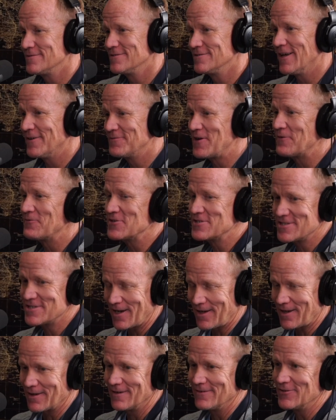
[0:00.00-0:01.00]
Loved every
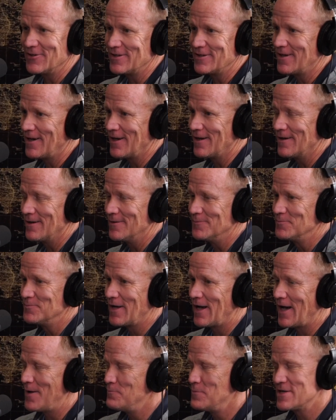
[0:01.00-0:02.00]
second of it.
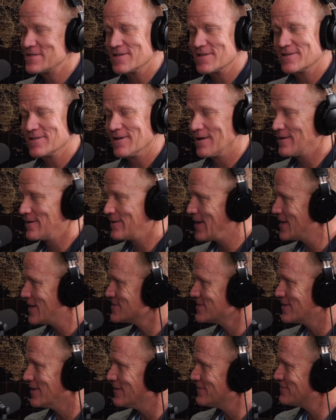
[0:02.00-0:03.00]
I miss a ton of that
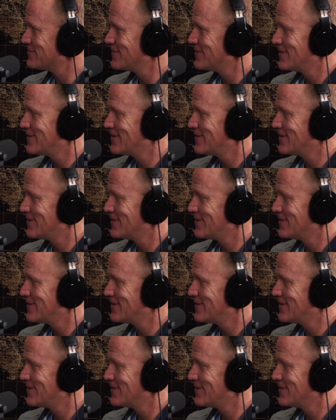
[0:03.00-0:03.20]
stuff.